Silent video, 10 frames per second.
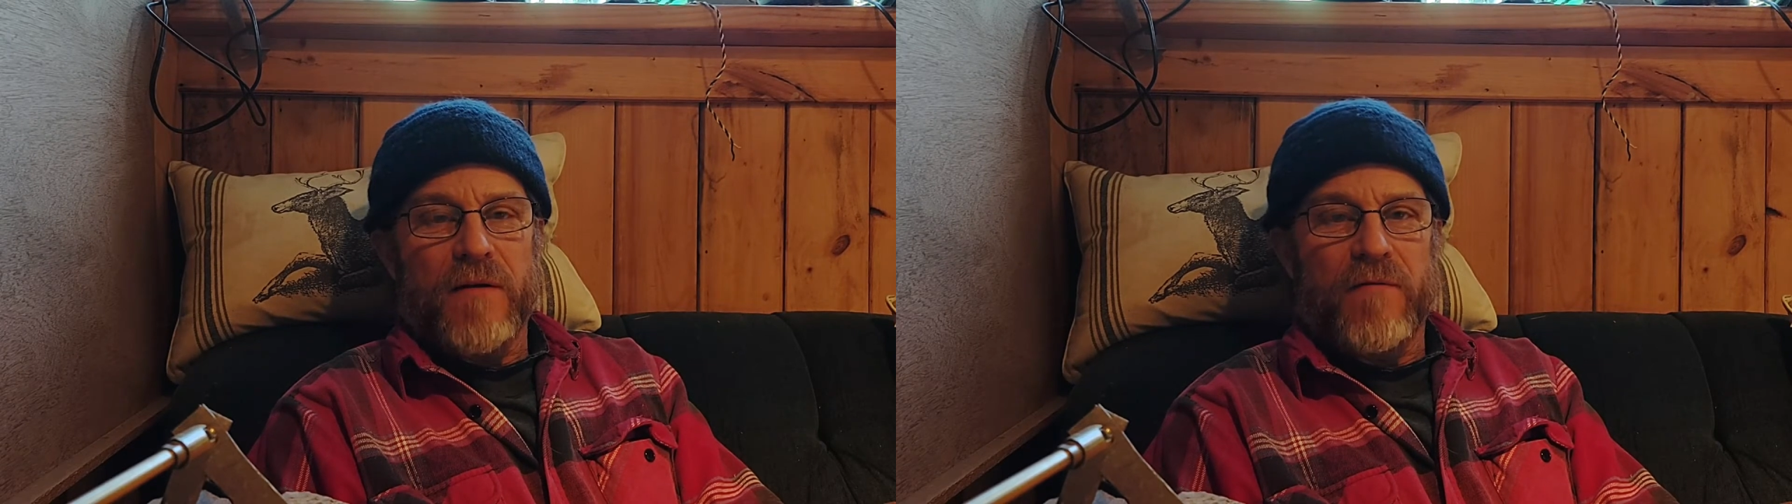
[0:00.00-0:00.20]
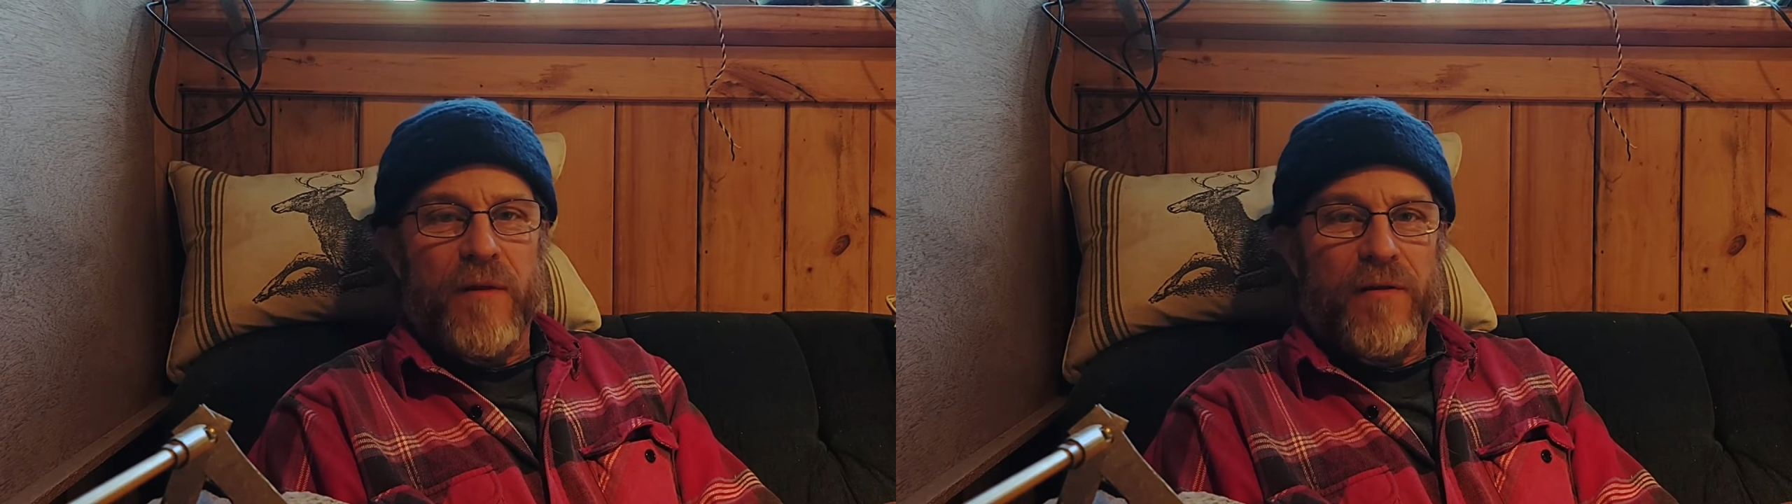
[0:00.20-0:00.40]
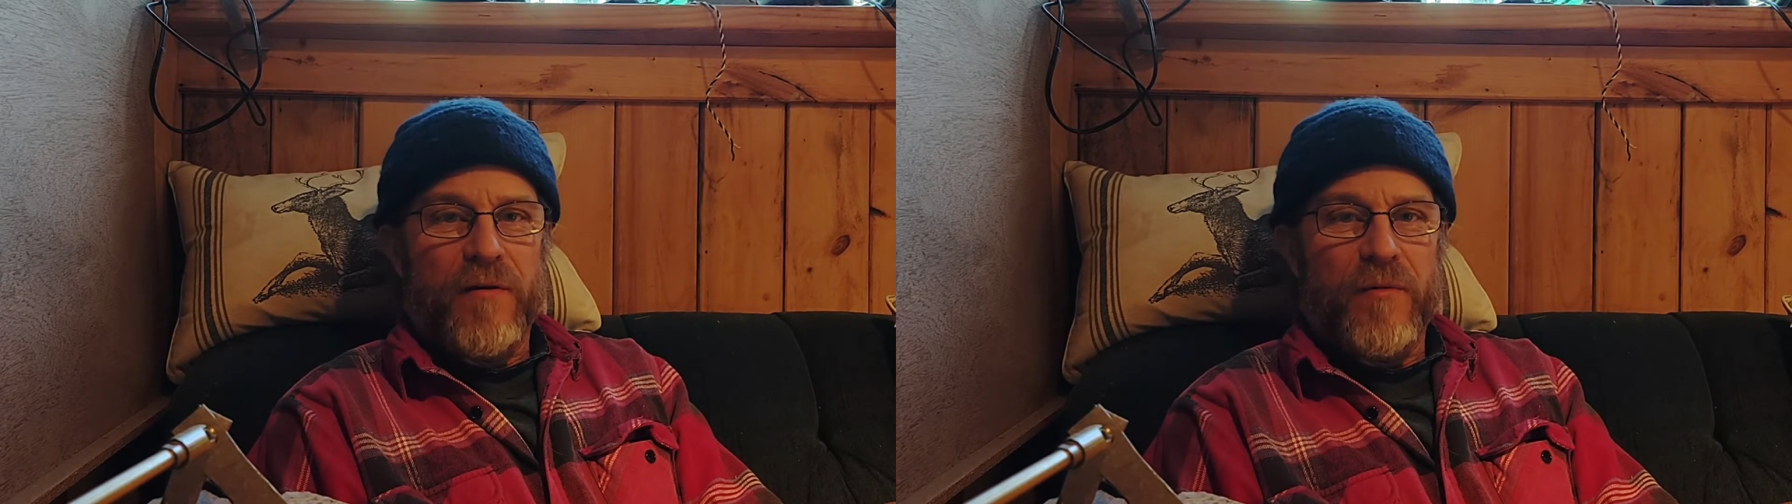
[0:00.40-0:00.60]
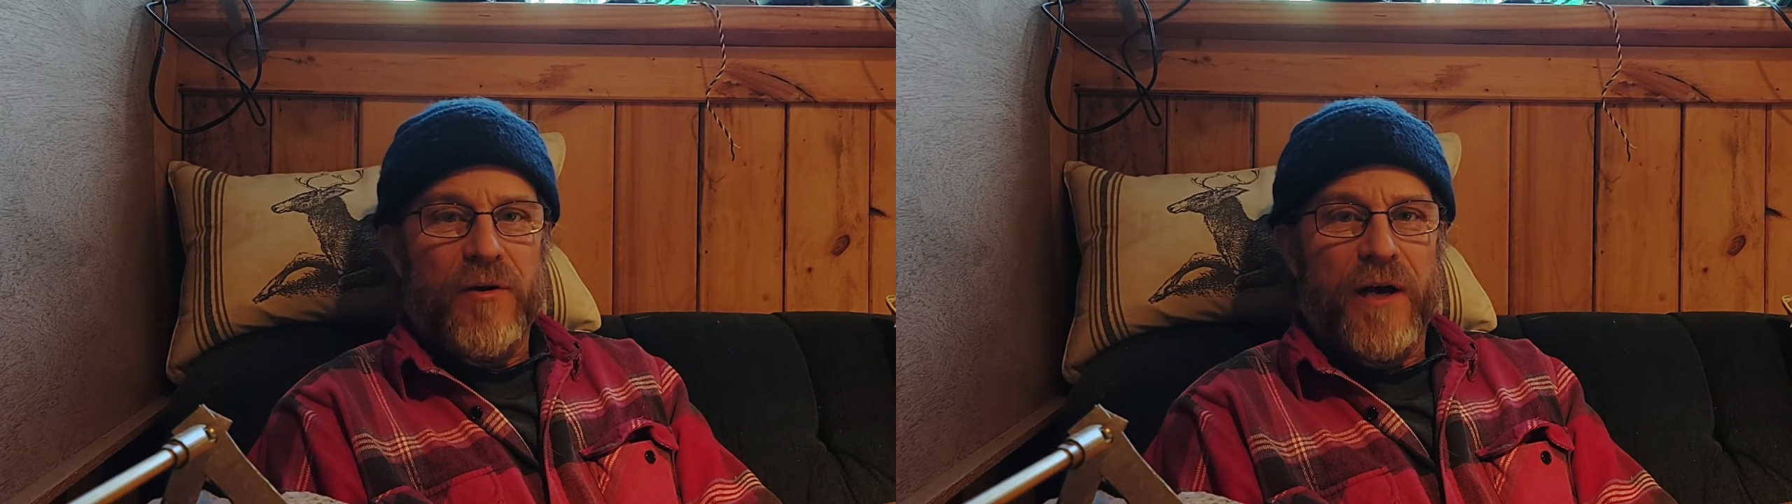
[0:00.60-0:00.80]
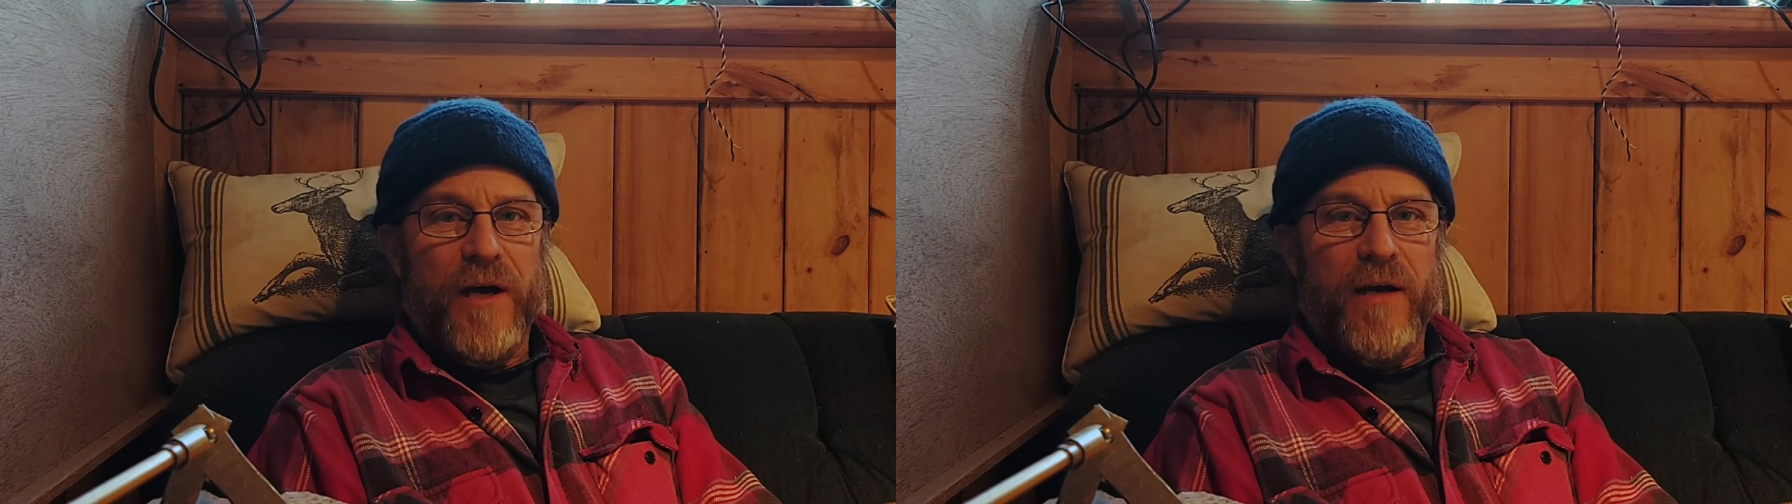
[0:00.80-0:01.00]
from the thermal
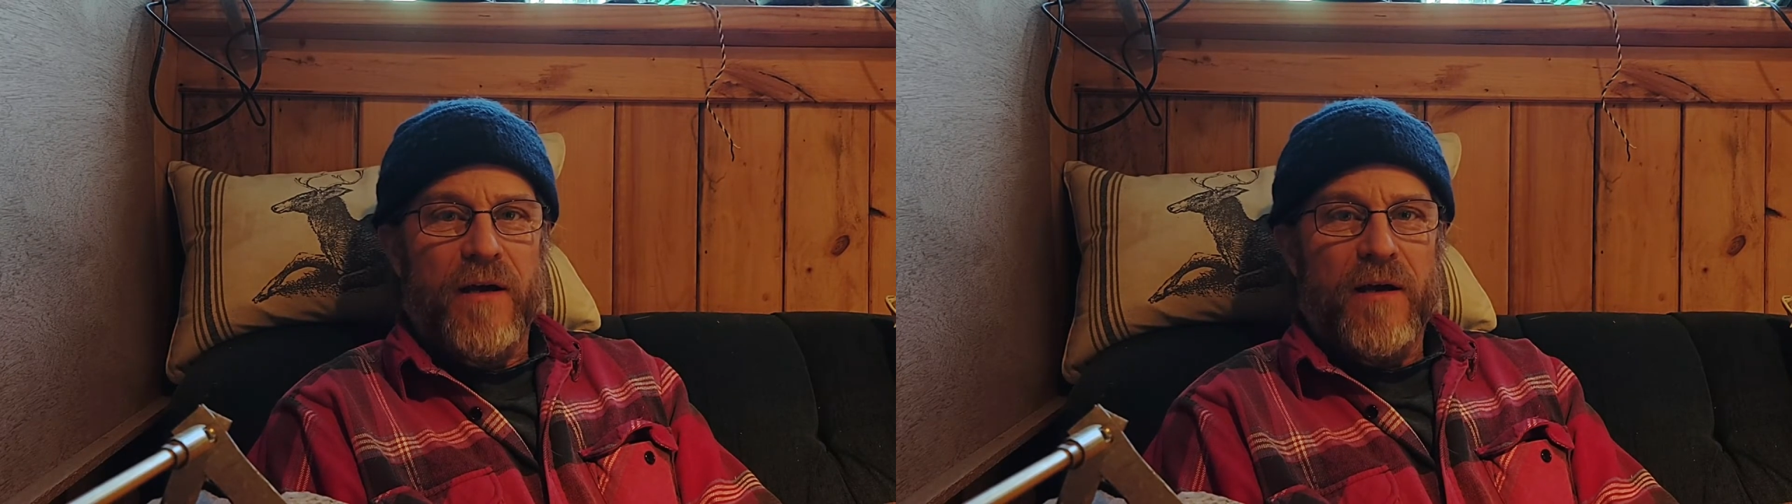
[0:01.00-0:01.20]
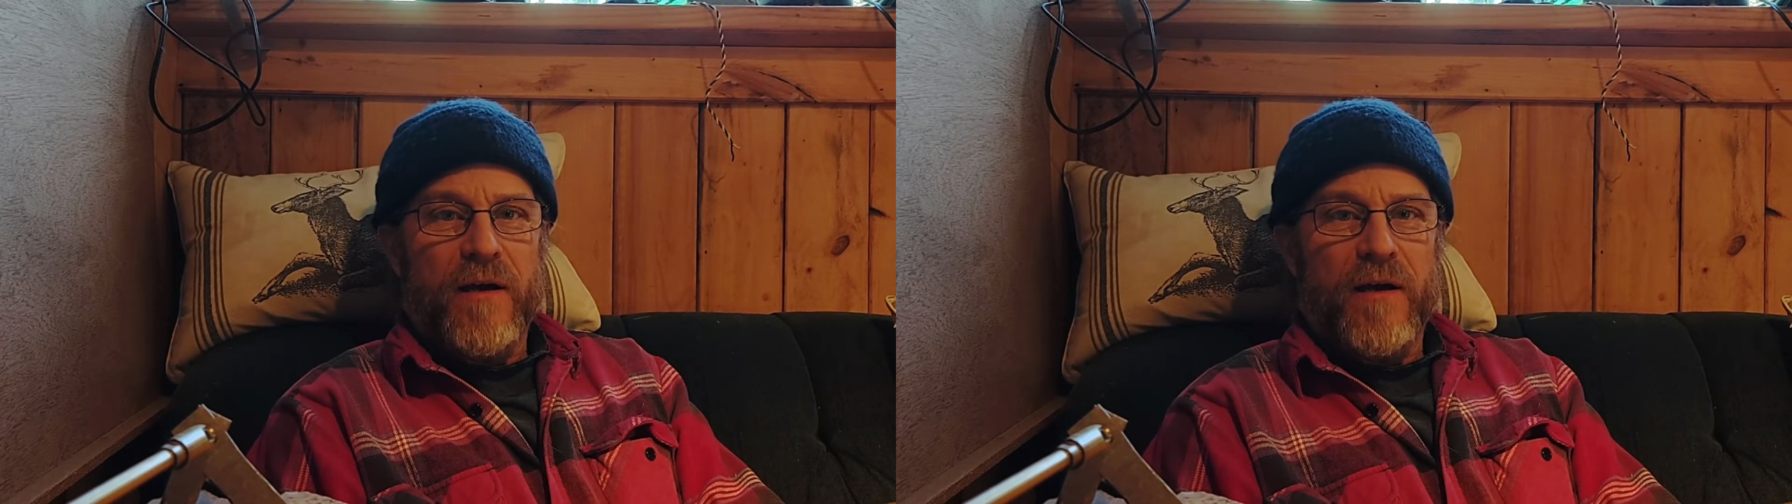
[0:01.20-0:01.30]
tank,